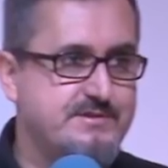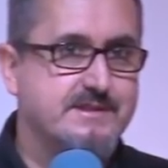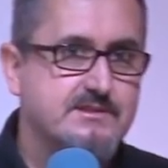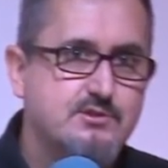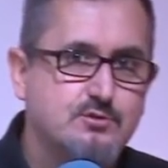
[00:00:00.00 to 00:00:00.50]

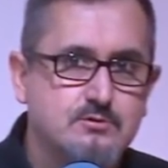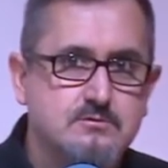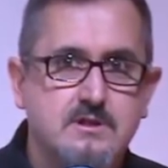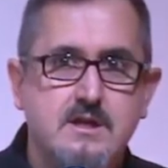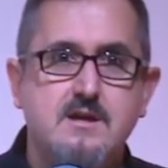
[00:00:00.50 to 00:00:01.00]
this
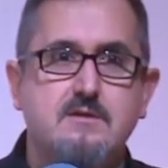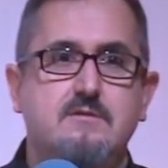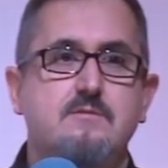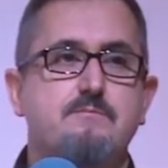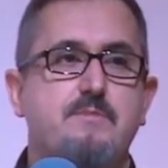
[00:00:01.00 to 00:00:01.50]
tool,
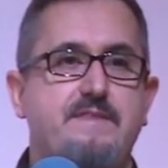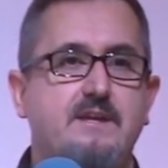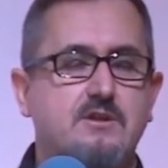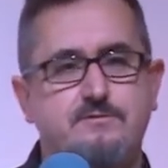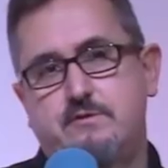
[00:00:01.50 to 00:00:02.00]
but they're
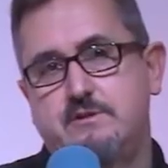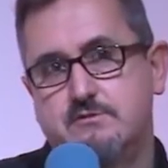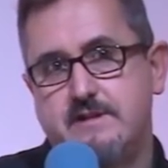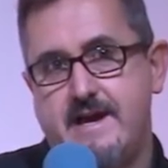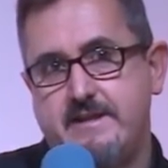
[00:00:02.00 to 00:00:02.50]
not very
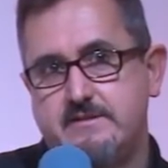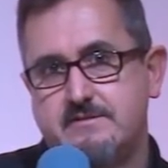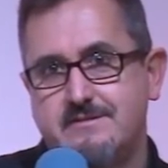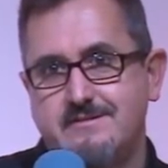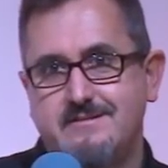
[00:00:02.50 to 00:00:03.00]
good at it,
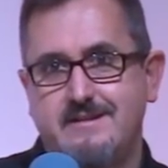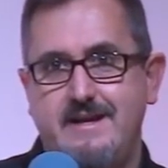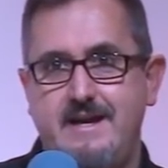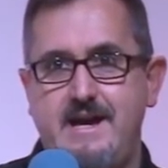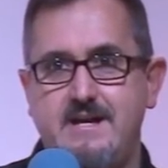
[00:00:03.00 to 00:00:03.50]

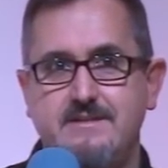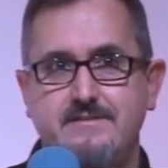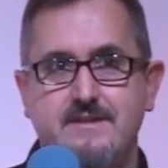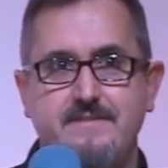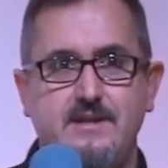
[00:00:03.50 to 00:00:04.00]
and
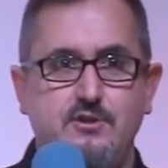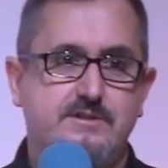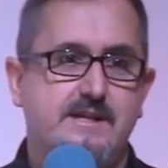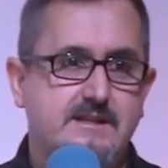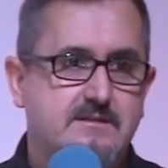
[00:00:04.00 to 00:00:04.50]
that they're not
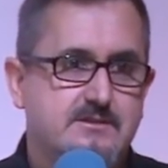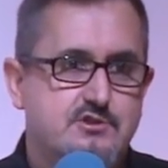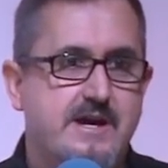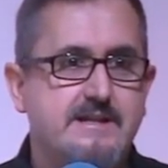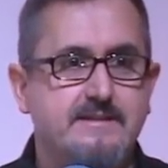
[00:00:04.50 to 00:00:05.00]
getting the
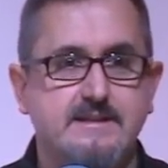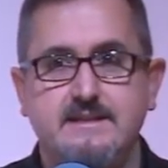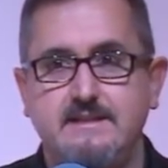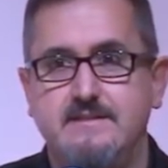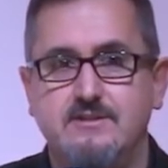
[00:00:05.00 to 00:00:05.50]
training they
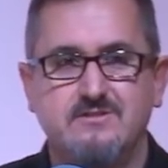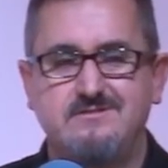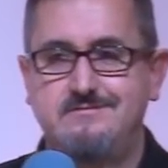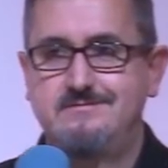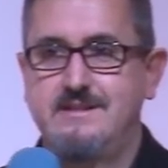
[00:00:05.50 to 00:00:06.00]
need. They're not,
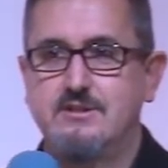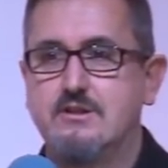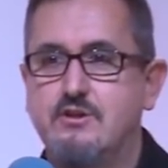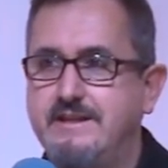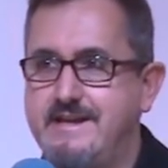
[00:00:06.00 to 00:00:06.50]
they're not
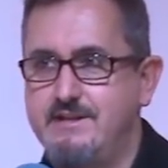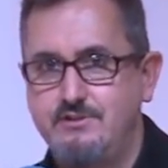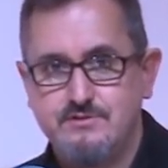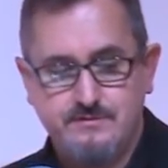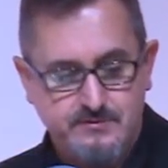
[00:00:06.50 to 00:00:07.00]
learning how to
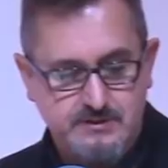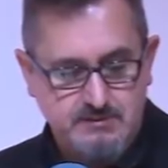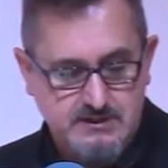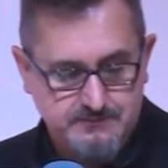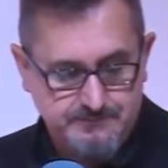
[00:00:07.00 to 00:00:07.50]
use it very well.